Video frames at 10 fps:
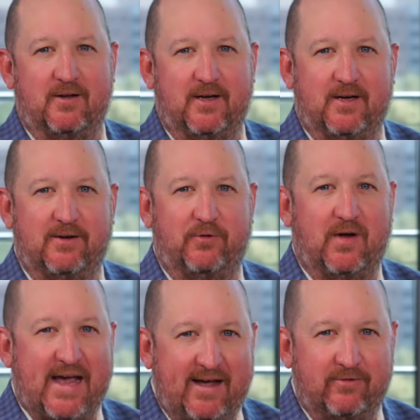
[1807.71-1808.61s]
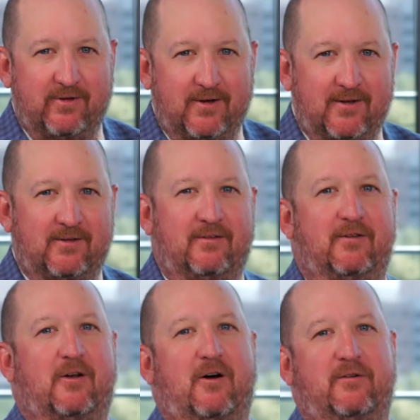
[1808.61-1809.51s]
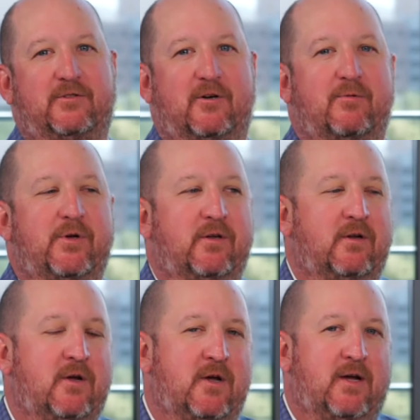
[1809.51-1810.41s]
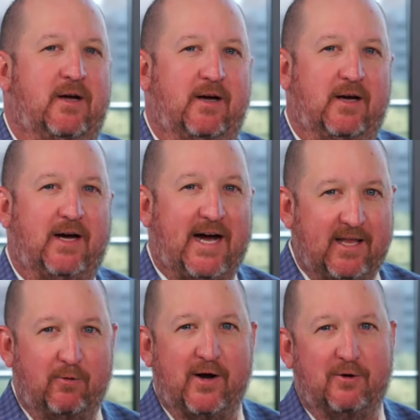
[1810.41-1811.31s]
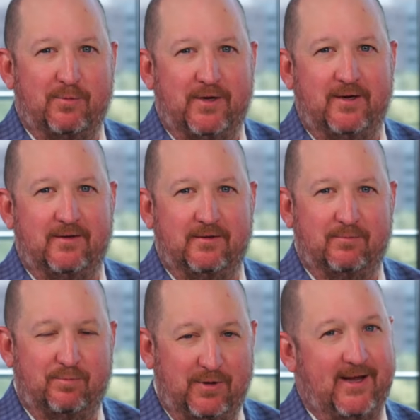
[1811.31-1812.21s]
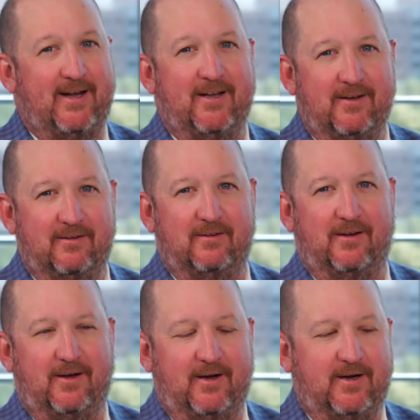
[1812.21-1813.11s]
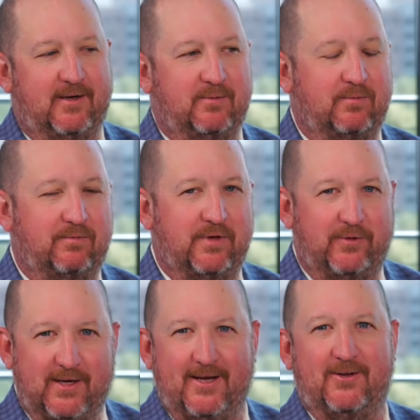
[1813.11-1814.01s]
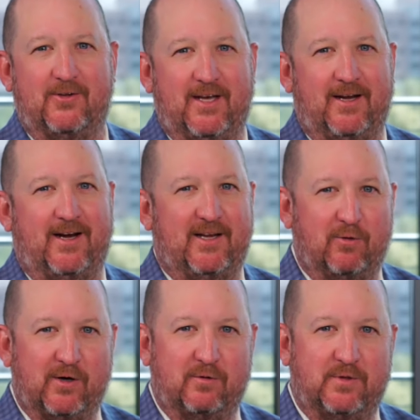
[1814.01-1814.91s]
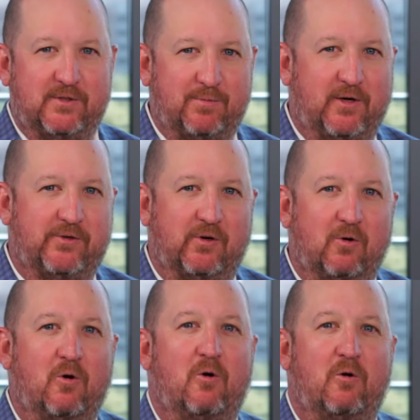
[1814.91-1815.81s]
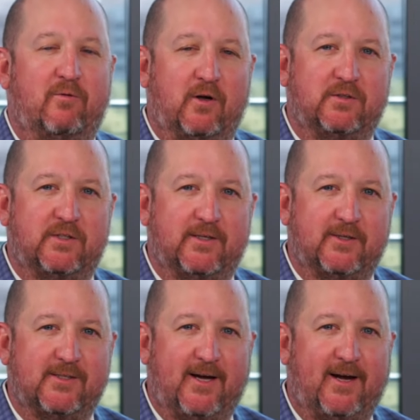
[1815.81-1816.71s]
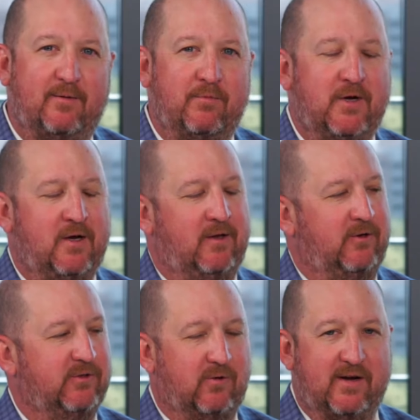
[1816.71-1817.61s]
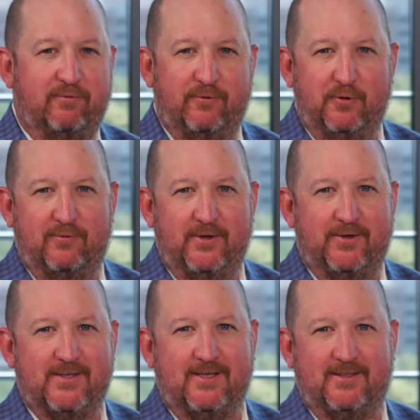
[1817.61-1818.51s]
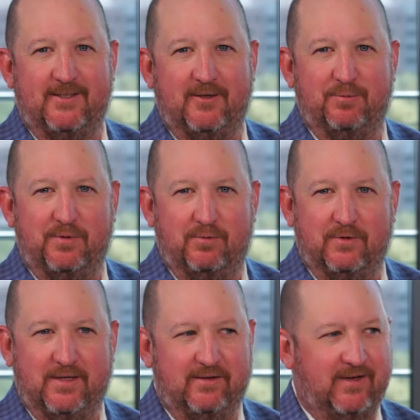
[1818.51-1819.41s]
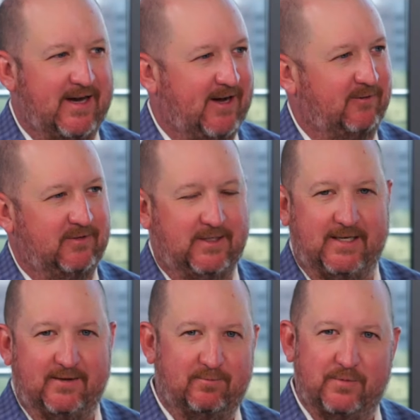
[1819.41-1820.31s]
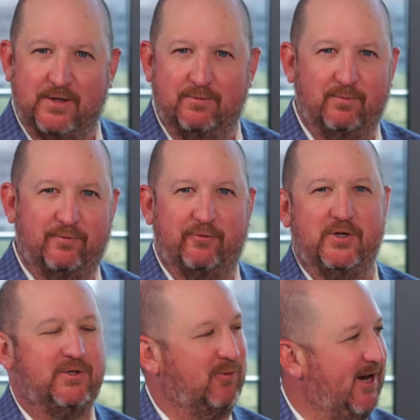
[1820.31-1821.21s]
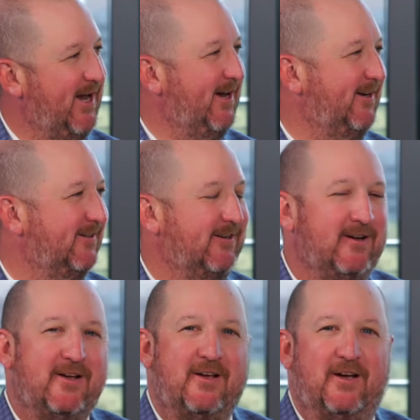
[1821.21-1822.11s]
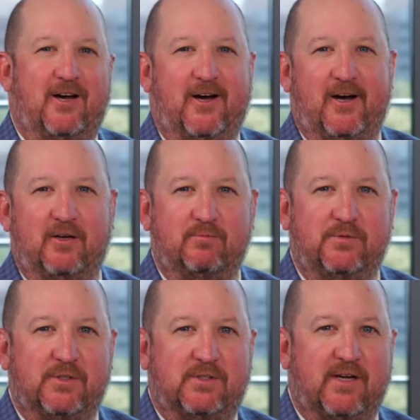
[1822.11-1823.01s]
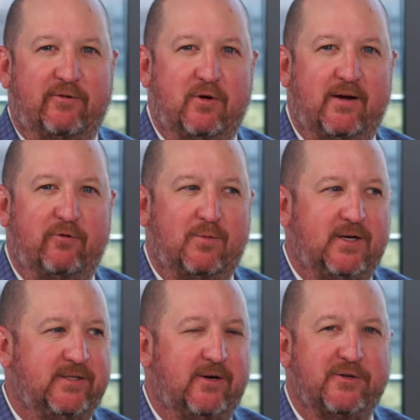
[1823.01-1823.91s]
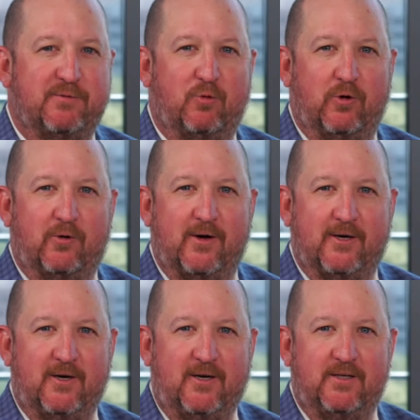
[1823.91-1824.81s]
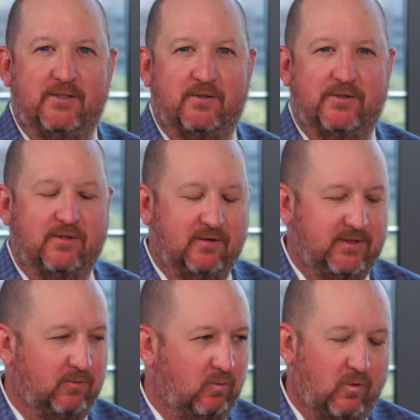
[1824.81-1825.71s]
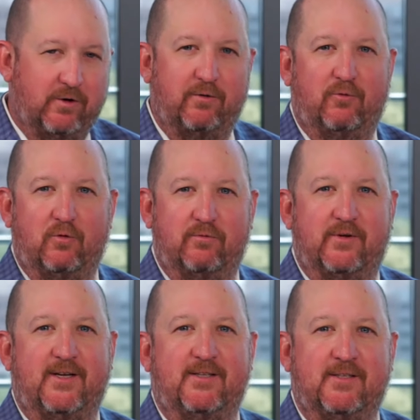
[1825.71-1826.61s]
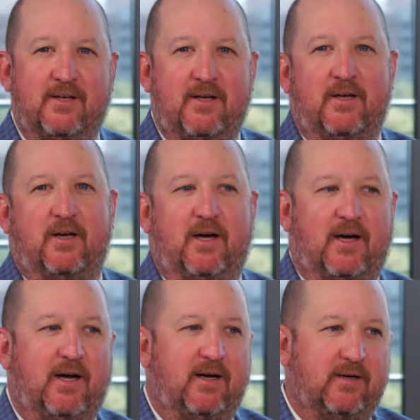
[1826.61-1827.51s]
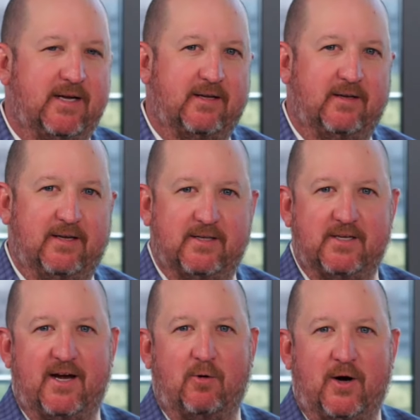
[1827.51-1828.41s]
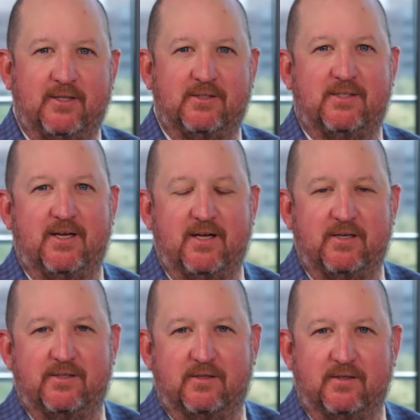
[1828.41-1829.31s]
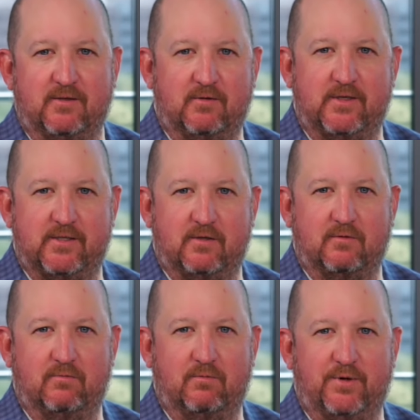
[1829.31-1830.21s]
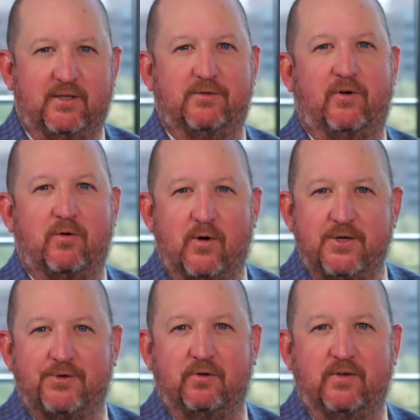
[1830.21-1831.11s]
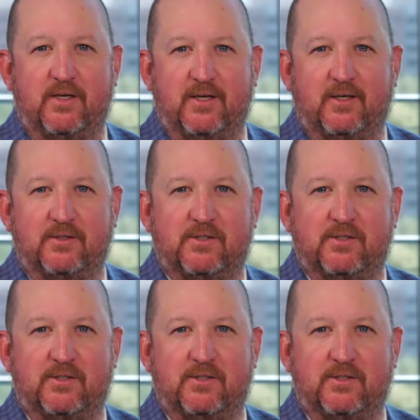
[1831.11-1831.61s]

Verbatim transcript: Uh, if you haven't done the golf tournament, uh, highly recommend playing in it. Um, if you can't do that, highly recommend sponsoring a hole, volunteering your time. There's great food vendors out there, people giving out uh, you know, free swag, and yeah. Uh, just every, everybody's there to support a great cause, so it's a, it's a wonderful event. Uh, and, and as Hiawatha said, it's the, it's the biggest fundraiser of the year.